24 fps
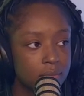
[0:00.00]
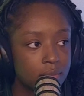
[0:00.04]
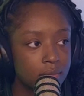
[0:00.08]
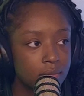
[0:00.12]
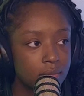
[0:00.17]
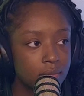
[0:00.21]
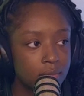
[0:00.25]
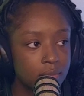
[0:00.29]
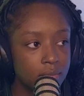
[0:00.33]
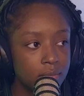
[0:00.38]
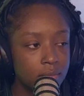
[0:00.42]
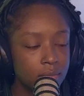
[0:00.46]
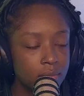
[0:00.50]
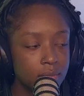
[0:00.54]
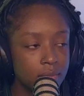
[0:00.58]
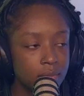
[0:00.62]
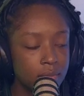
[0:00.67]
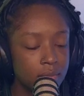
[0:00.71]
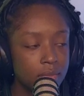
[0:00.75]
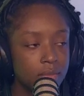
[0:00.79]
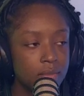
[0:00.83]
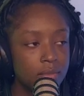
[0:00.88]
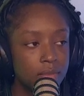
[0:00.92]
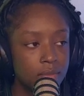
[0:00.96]

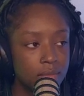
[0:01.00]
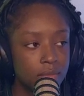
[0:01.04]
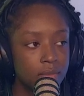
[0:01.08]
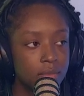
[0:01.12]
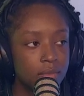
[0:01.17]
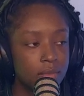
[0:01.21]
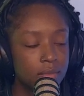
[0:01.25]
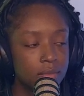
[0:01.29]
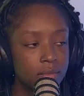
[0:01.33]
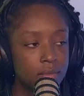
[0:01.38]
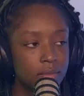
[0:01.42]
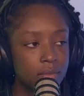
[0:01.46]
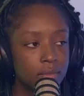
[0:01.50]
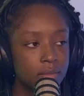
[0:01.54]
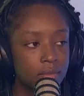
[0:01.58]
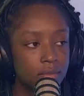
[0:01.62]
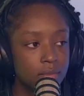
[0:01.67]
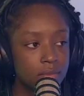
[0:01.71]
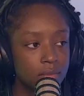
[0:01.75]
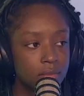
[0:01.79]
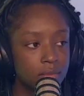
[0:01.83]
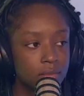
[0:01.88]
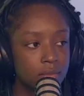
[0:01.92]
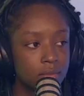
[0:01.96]

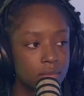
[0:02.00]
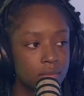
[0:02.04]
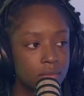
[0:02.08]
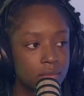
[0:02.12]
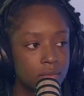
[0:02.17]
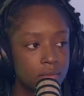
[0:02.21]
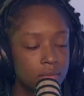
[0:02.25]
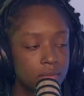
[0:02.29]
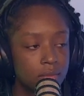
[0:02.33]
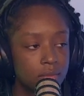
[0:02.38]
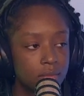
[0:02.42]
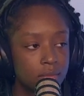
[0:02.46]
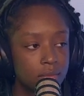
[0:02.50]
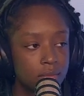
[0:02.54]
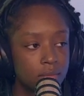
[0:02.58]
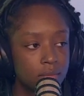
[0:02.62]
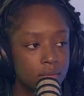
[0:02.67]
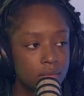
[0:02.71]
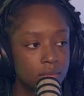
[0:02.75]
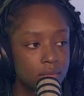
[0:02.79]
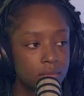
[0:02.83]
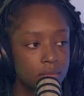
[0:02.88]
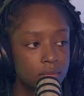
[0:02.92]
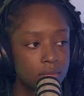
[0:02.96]

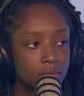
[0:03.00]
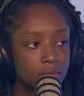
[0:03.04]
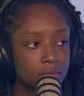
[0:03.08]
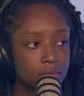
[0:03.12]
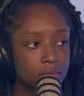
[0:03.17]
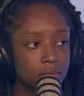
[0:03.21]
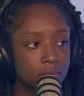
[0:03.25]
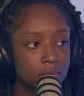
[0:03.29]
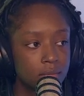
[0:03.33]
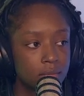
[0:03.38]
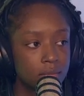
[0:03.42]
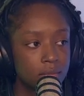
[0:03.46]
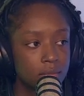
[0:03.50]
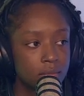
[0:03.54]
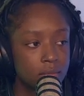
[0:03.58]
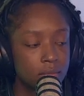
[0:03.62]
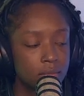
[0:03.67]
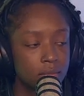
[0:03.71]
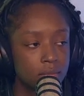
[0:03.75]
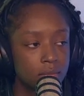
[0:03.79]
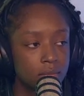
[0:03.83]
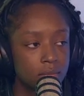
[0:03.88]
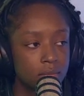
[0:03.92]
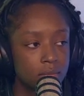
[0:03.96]

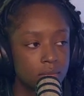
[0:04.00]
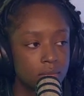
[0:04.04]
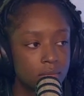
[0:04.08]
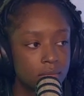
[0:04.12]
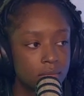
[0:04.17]
(silent)